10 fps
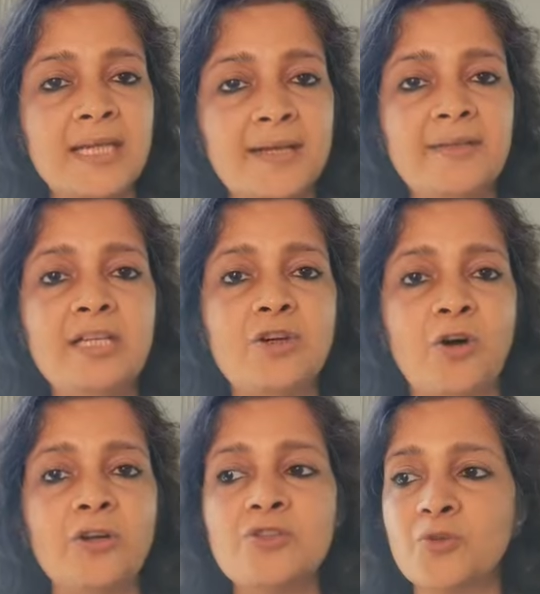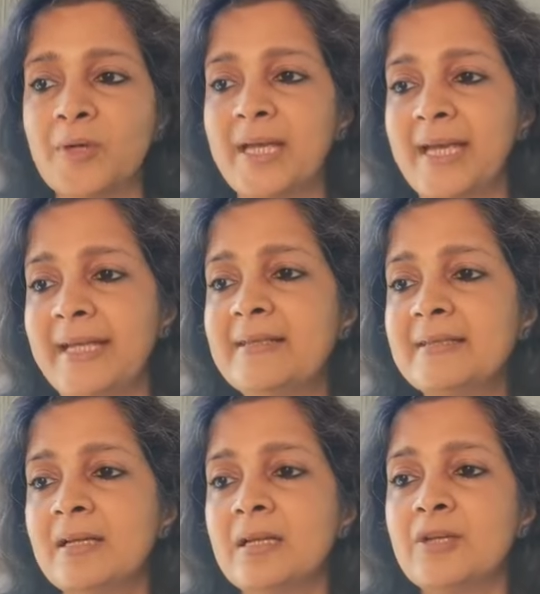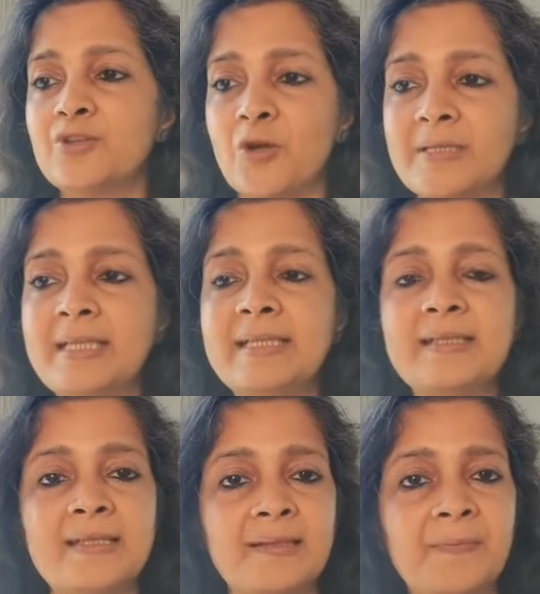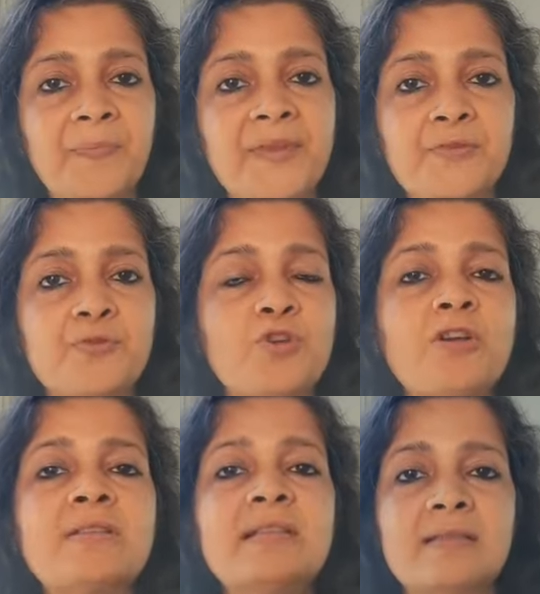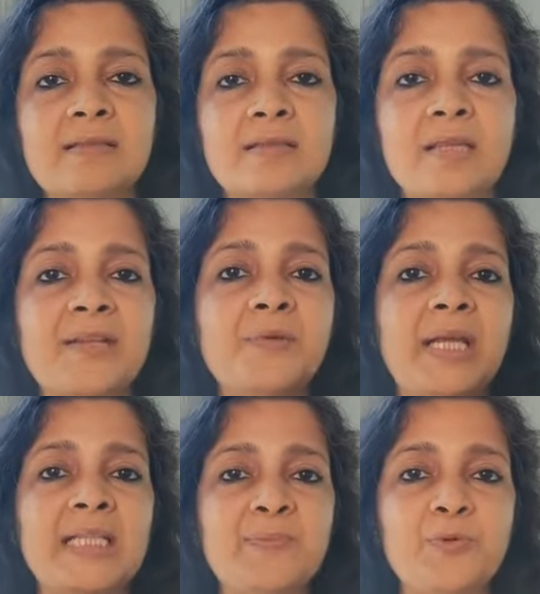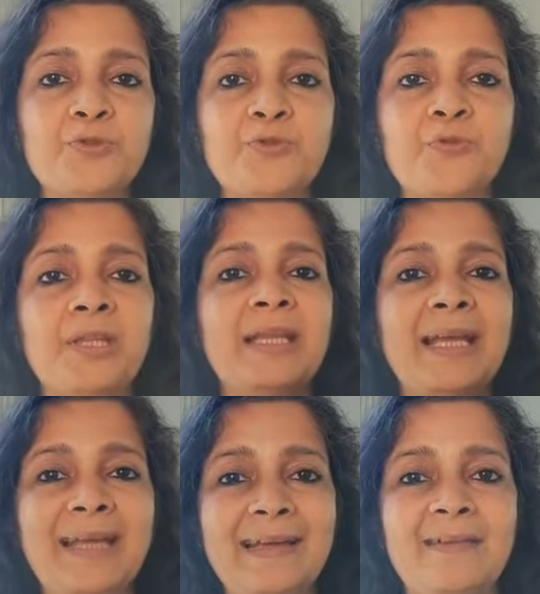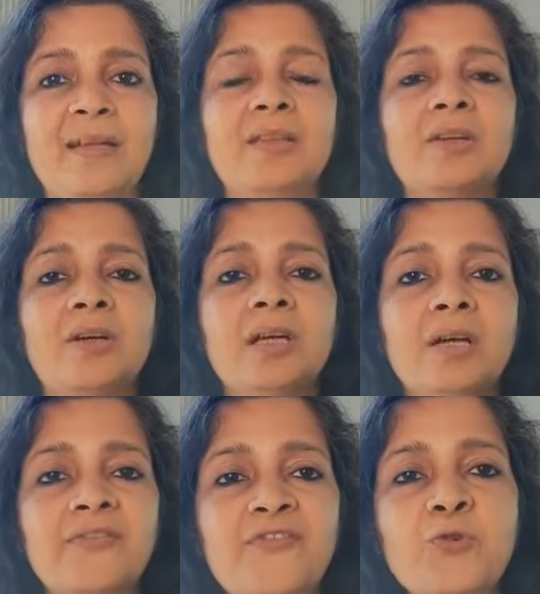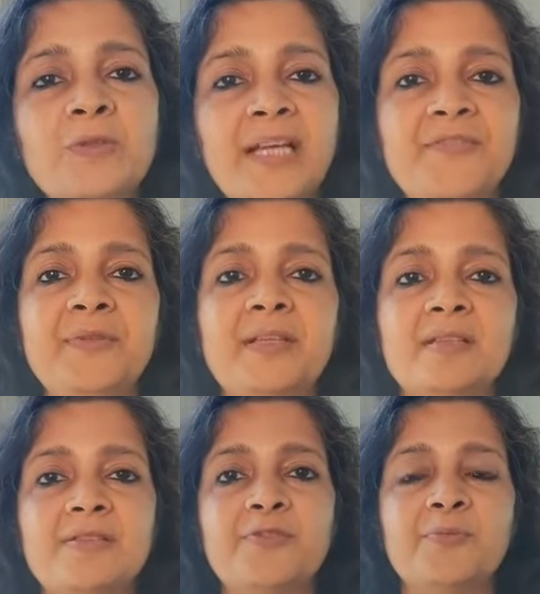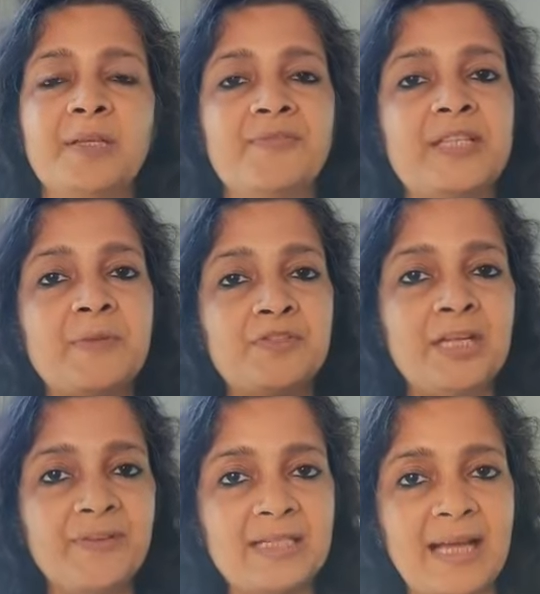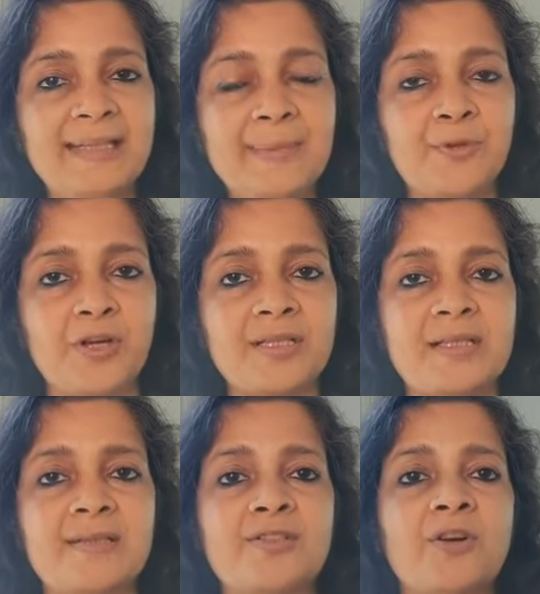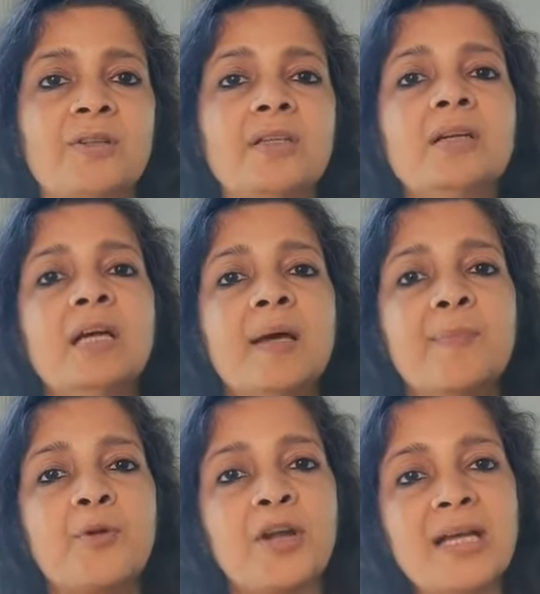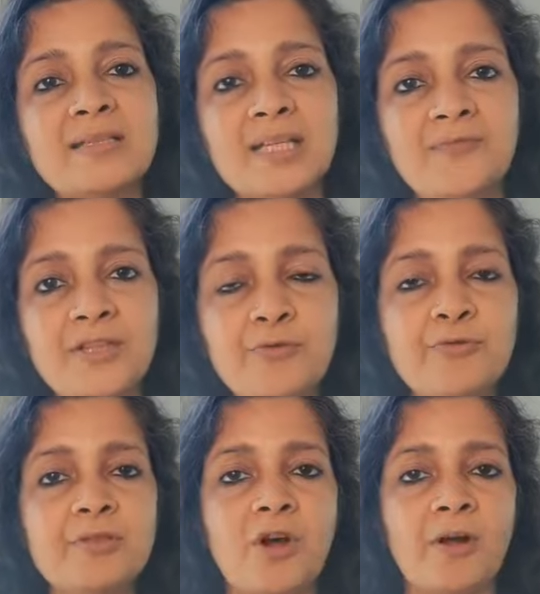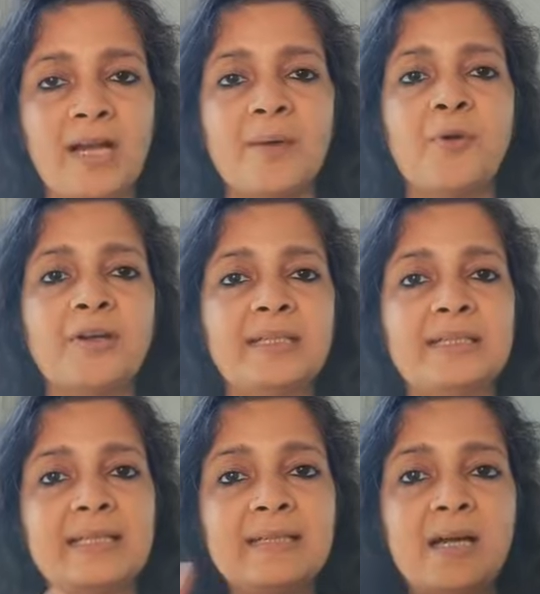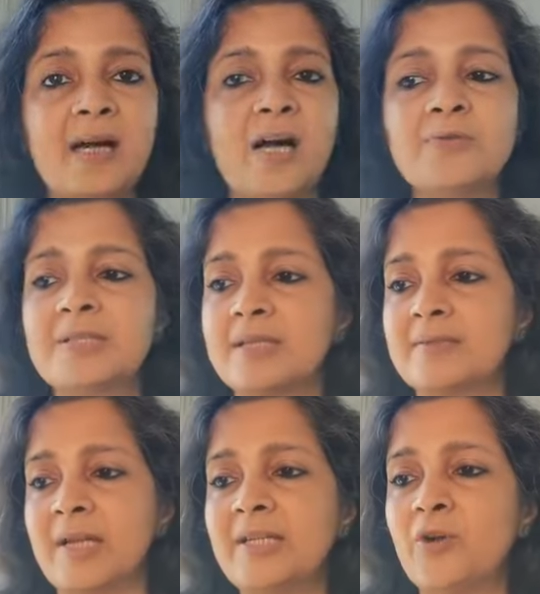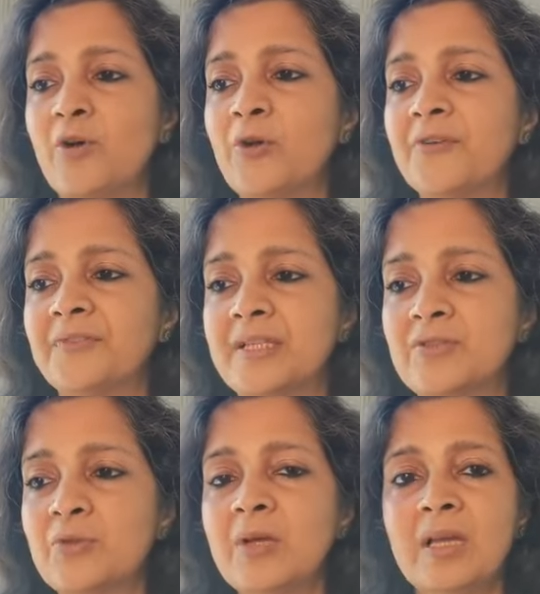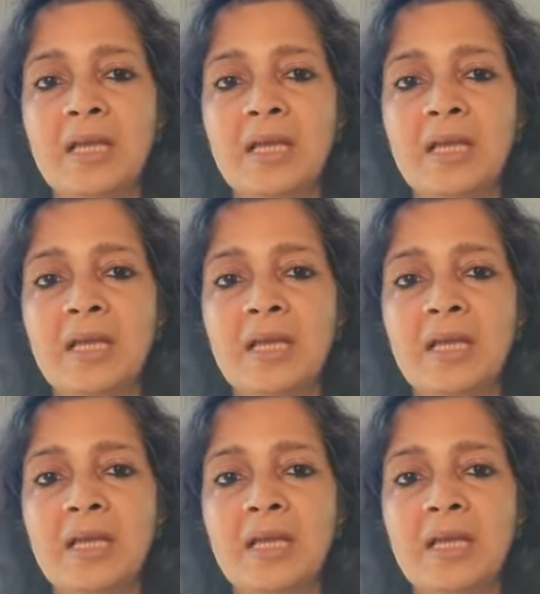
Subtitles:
dairy, corn, soy, eggs, toxicity, so toxins that we are exposed to in the air, in the food that we consume, especially if it's highly processed, or the products that we use on our bodies, in our houses, right? All of this. So